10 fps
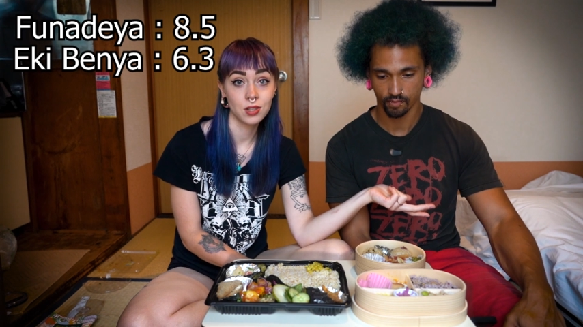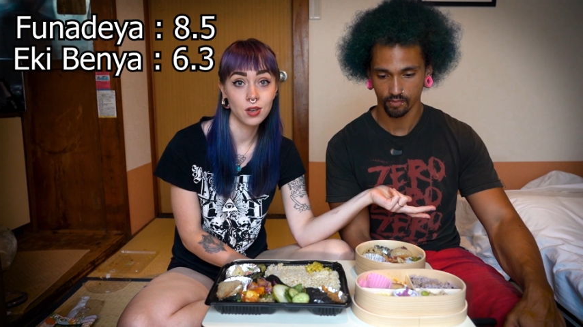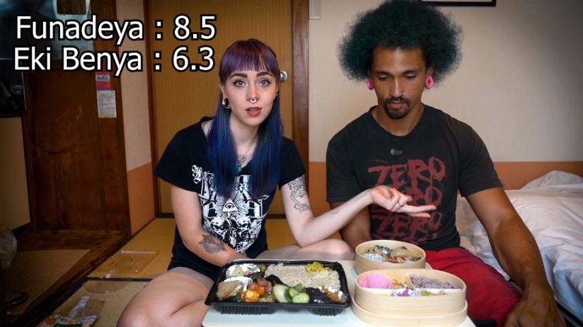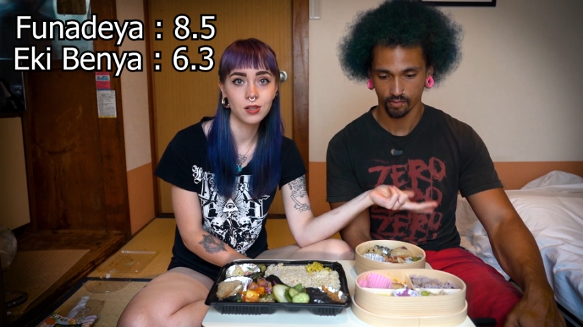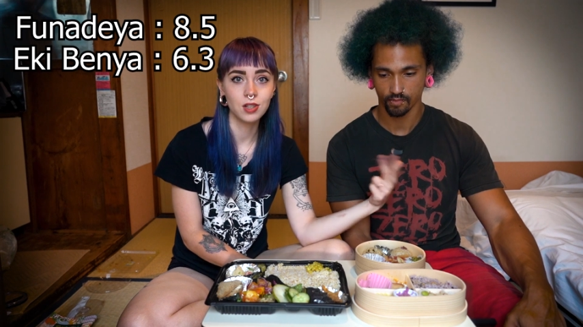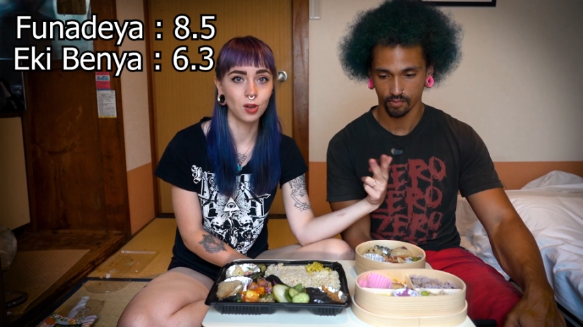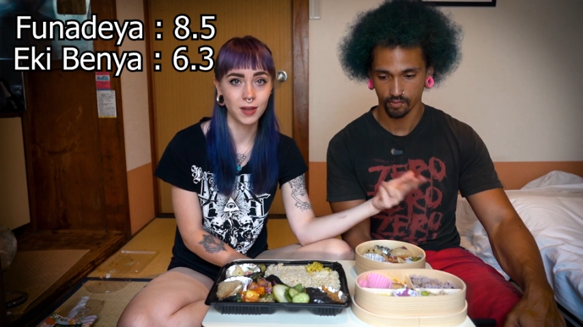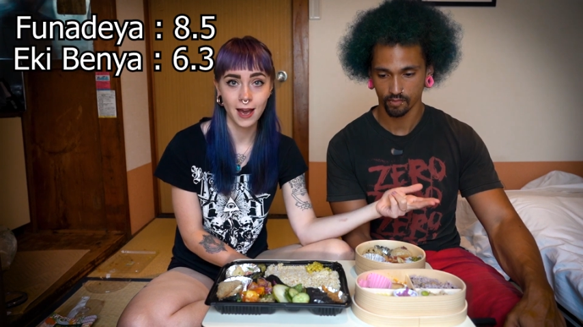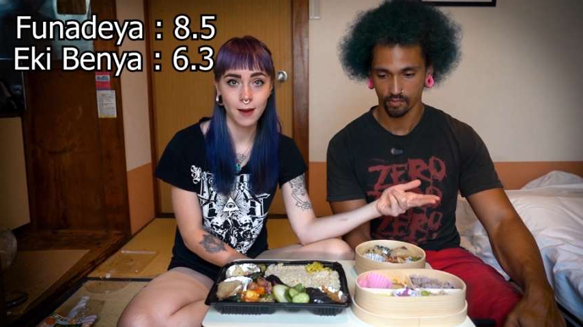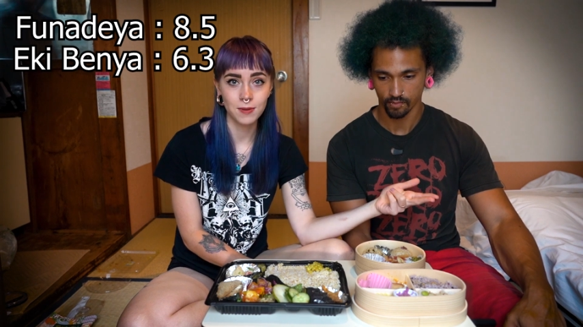Speaker 1: good. You'll
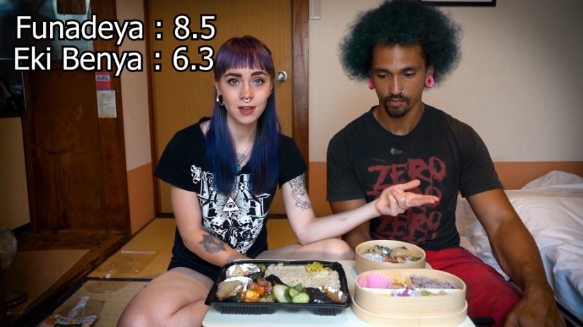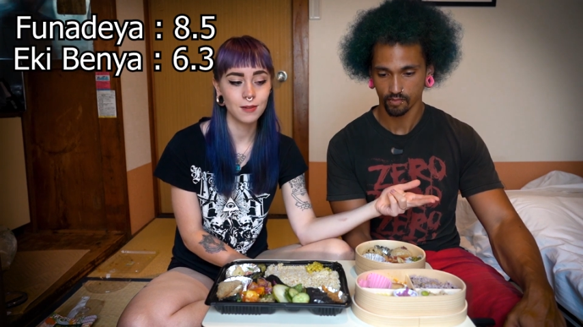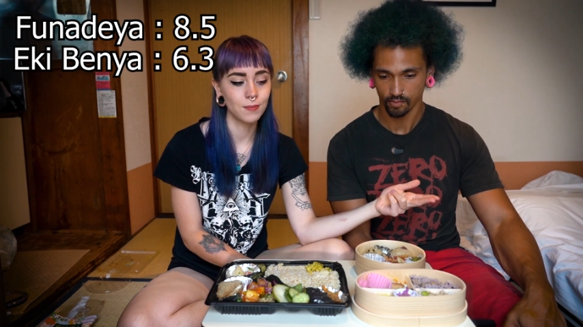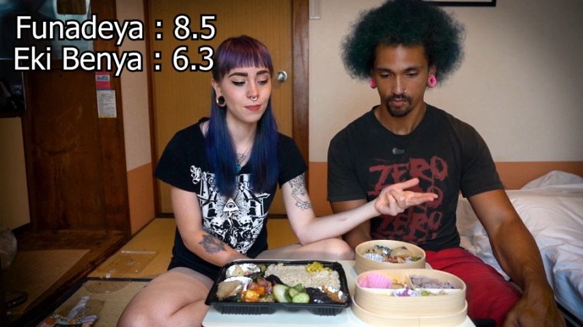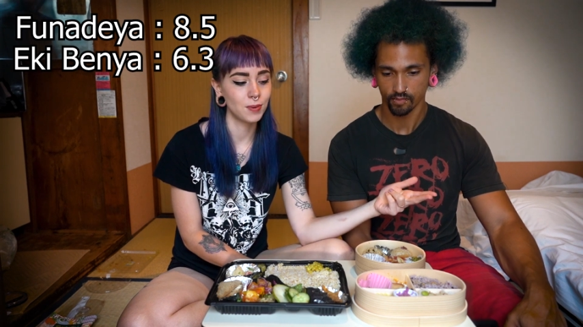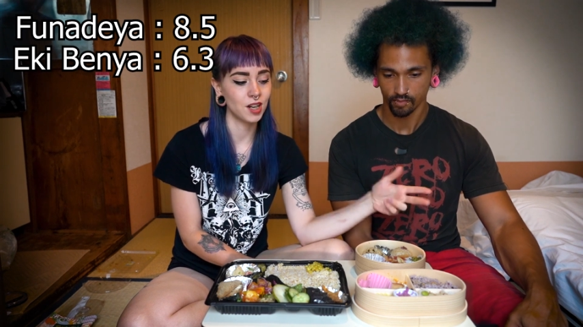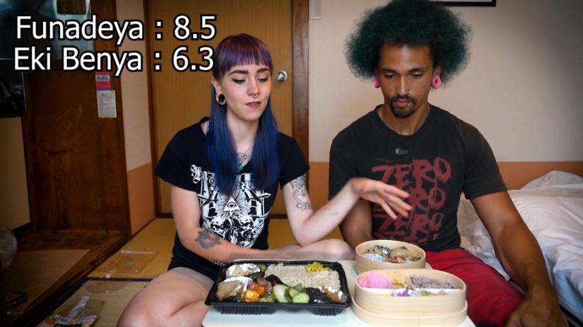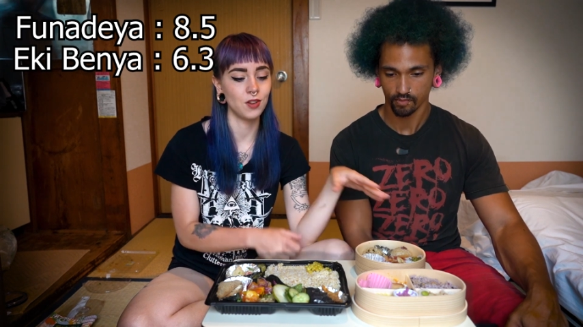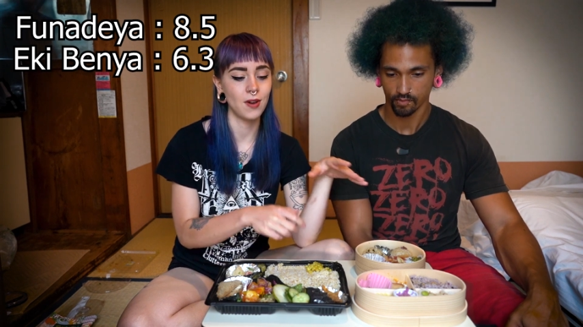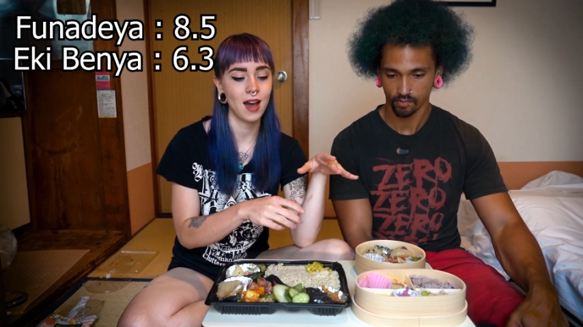be happy. But
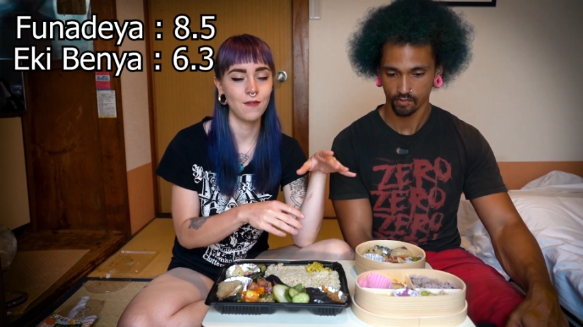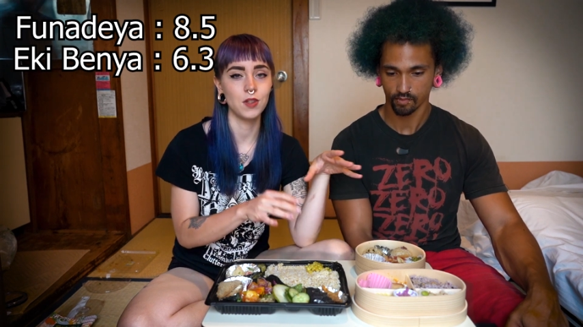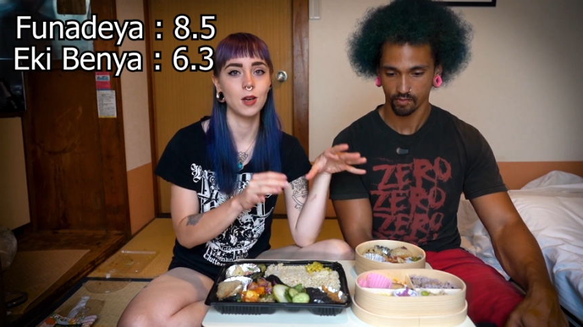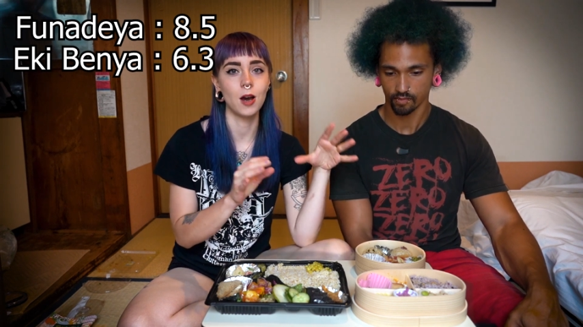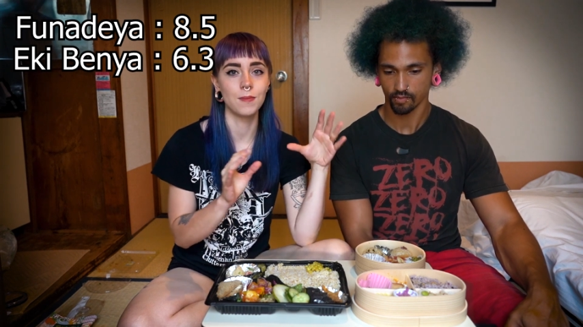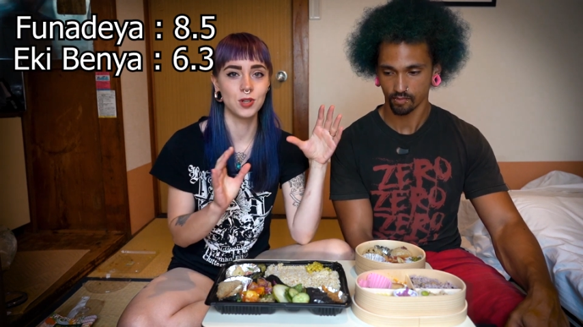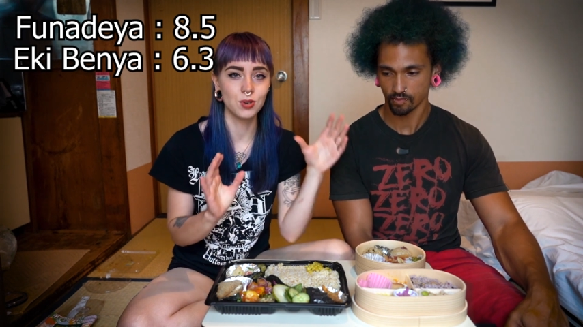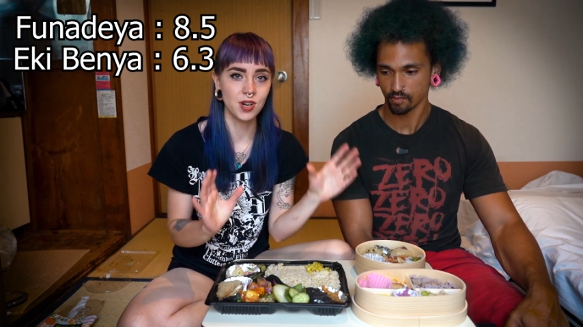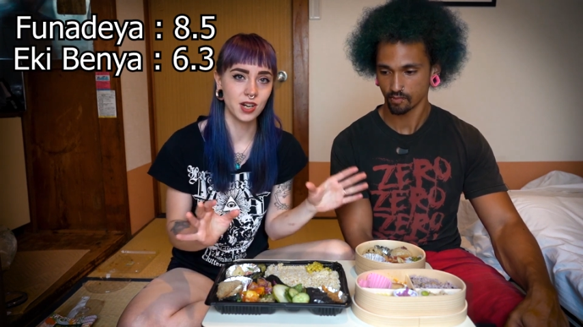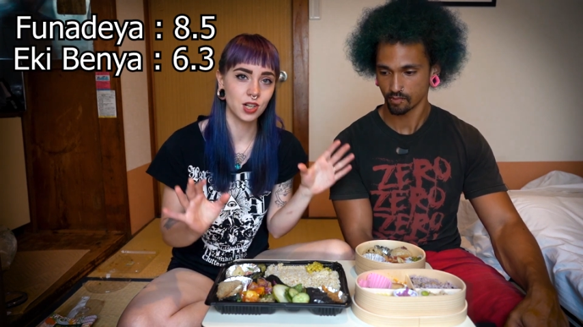if you have the
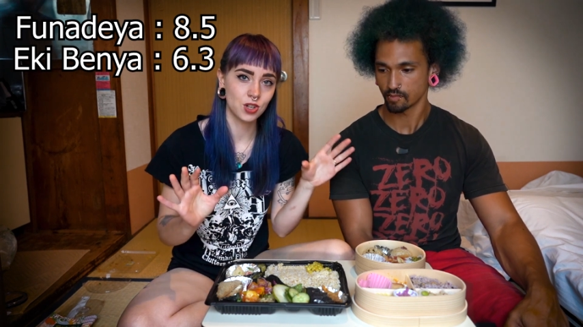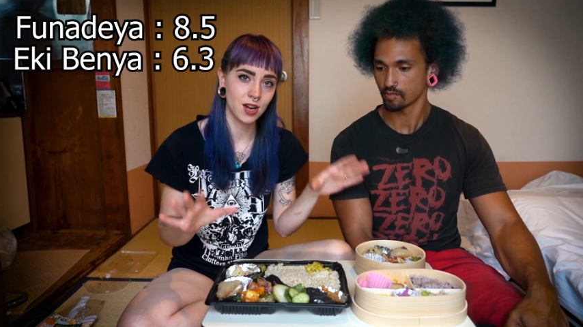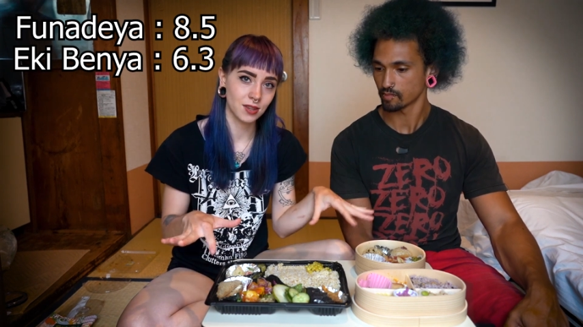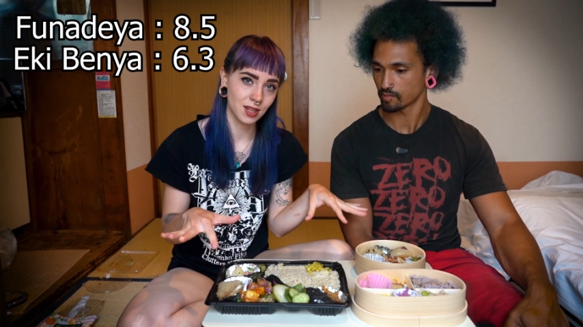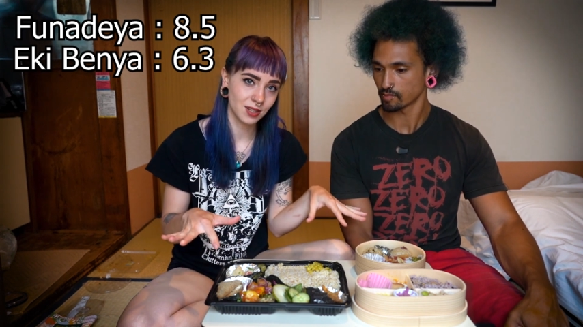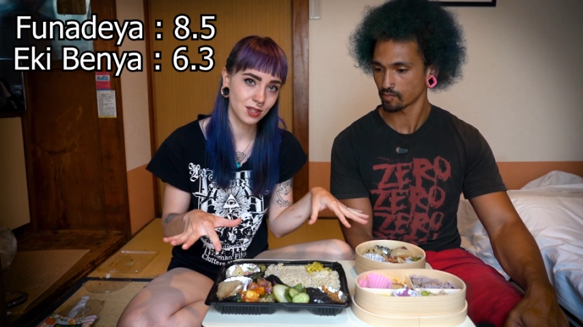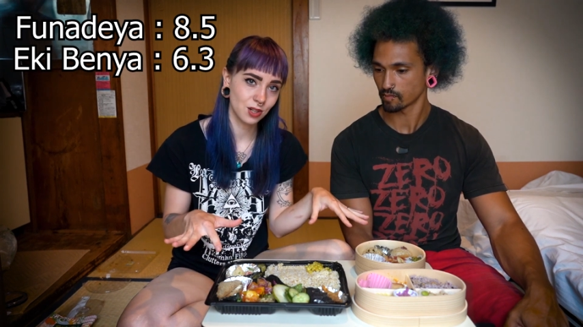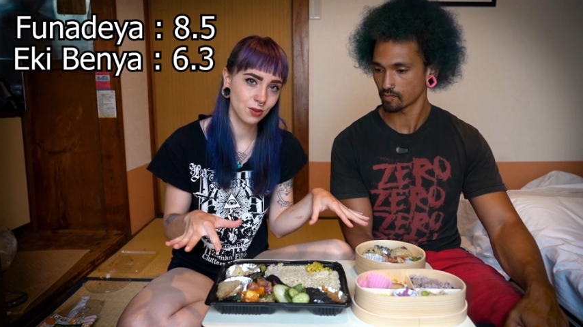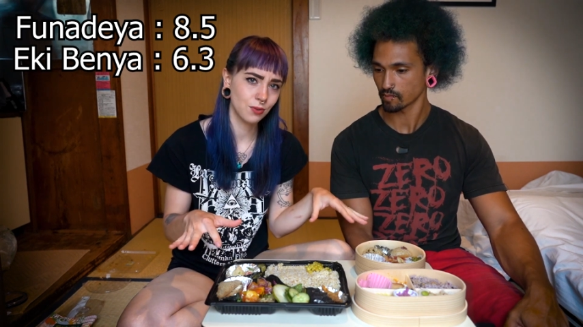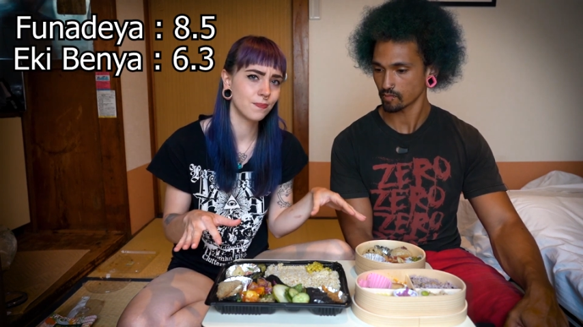opportunity to try these
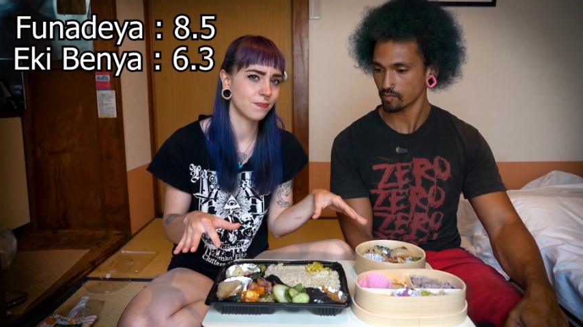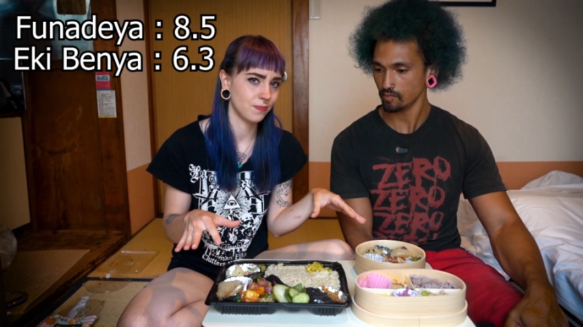two,